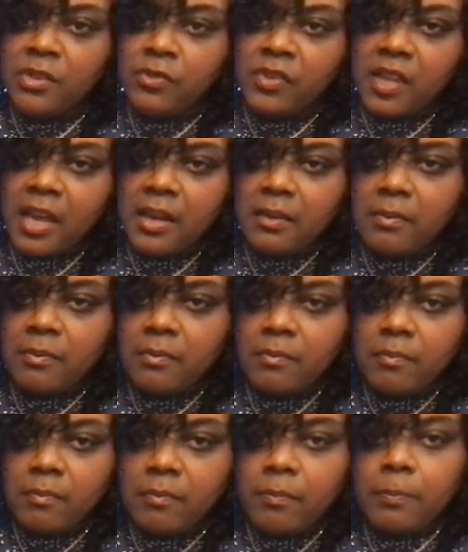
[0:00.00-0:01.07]
set.
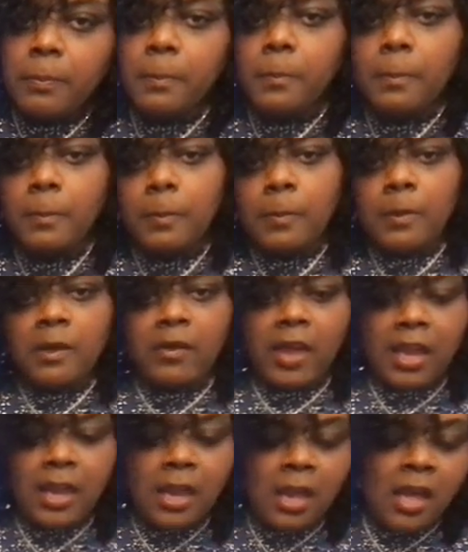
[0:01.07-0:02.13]

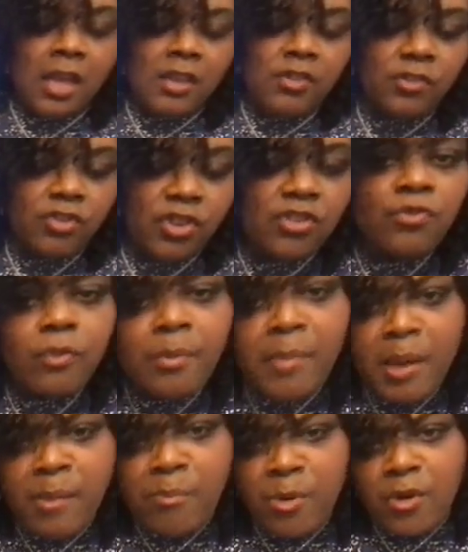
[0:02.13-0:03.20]
Okay, so just
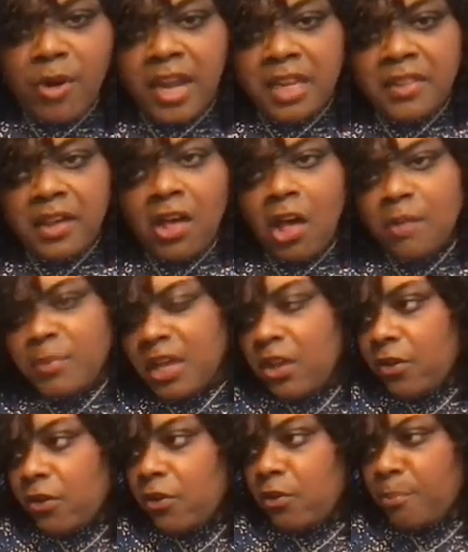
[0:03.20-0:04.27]
remember, in the Combi
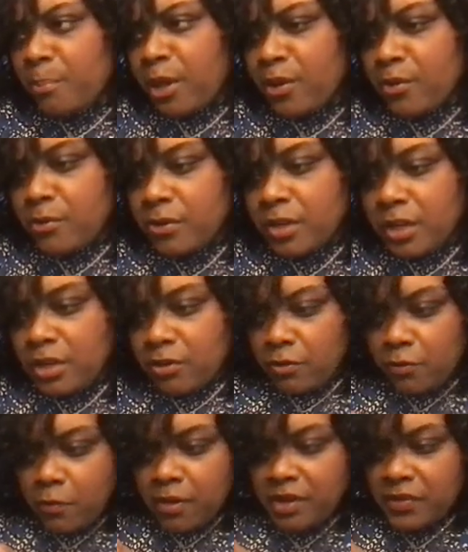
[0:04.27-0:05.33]
Cooker mode, you're
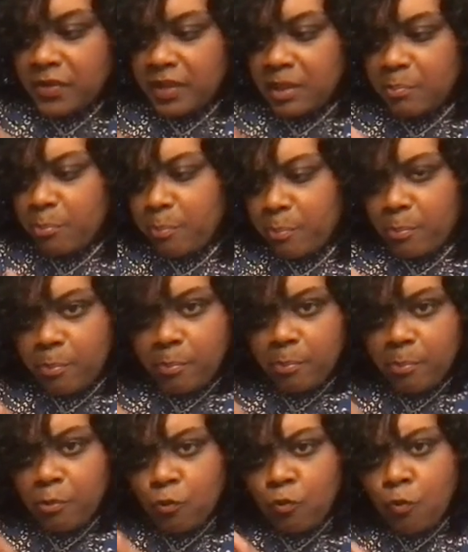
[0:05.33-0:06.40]
going to see
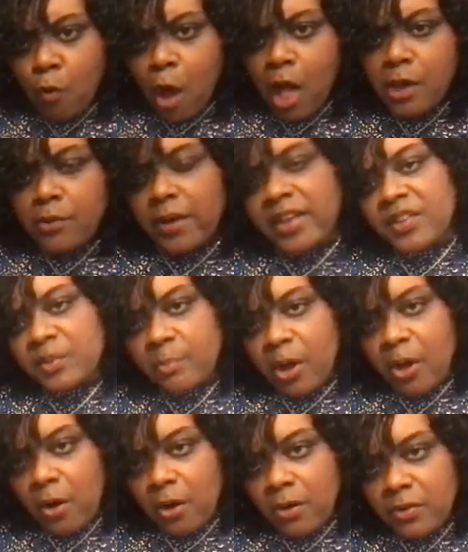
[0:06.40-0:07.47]
progress
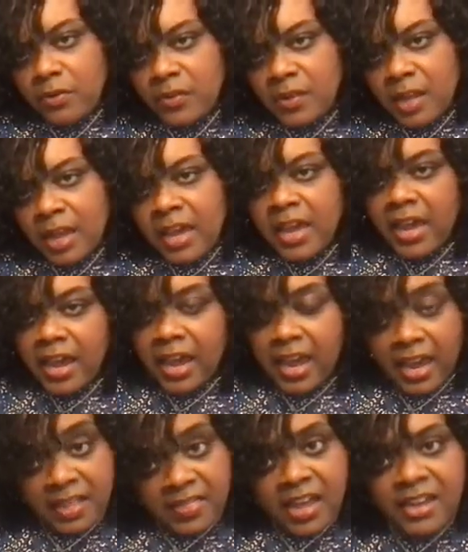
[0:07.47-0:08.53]
bars,
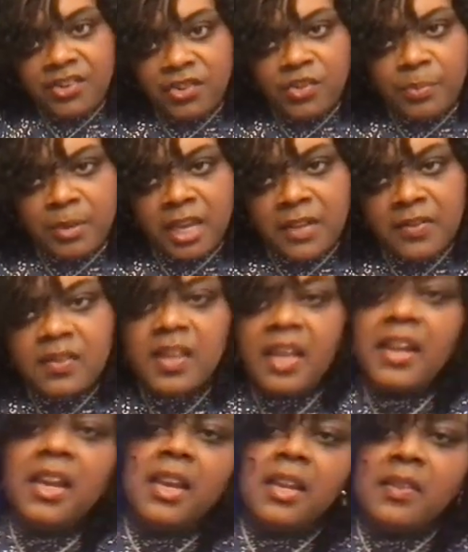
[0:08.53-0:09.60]
and that just means
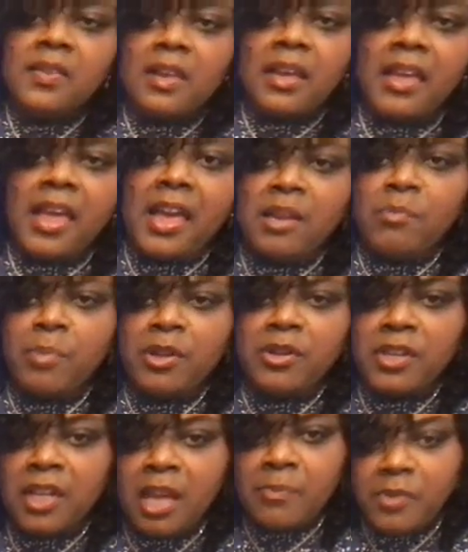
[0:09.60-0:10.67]
that it is, again,
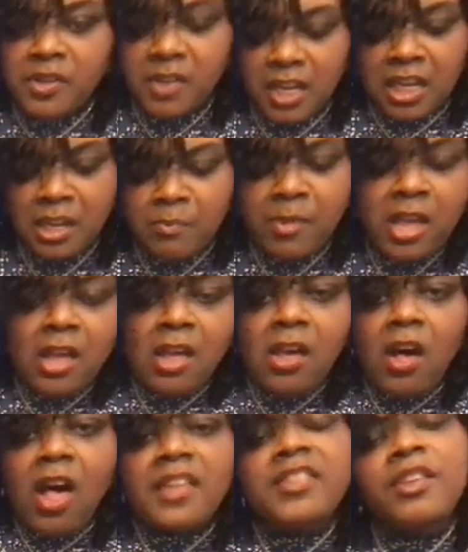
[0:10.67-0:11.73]
building up steam.
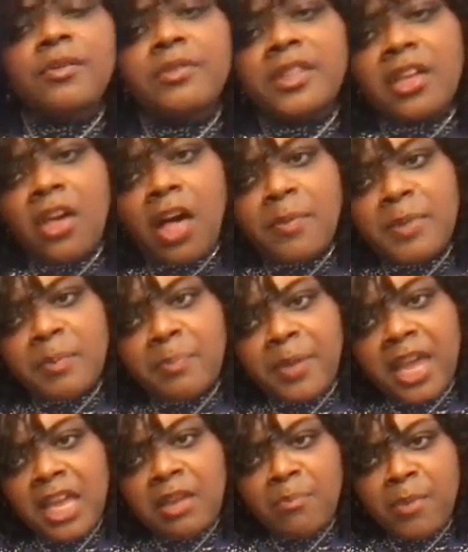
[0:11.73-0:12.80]
Also, in the Combi
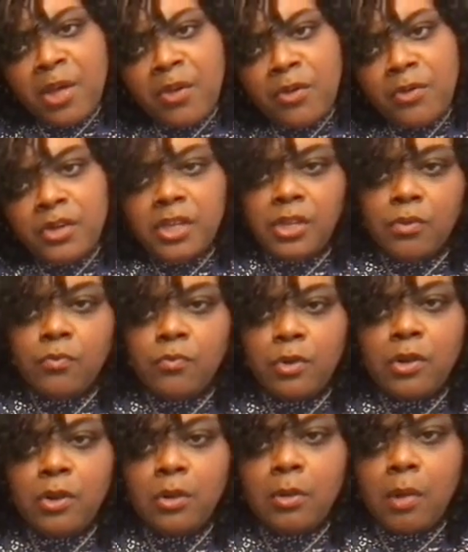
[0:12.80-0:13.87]
Bake mode, you
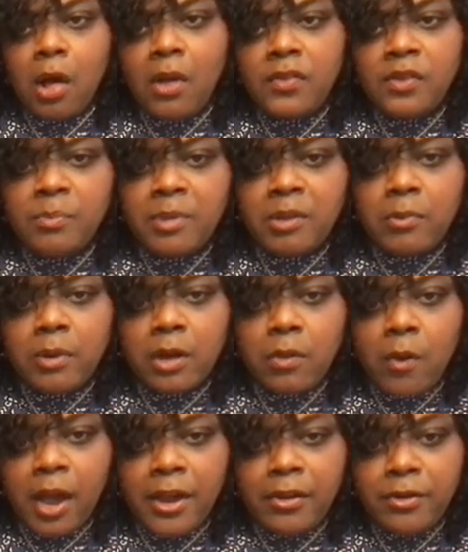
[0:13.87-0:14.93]
will also be
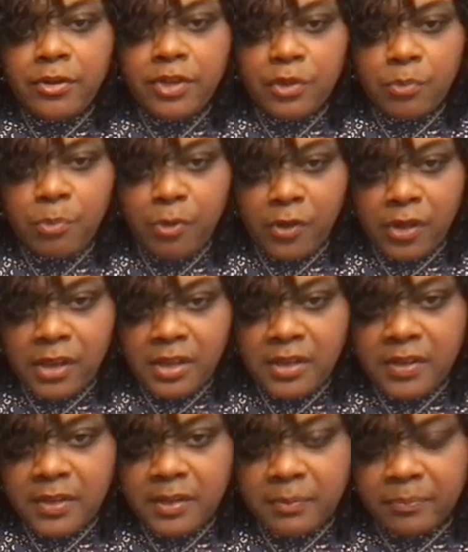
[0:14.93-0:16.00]
required to put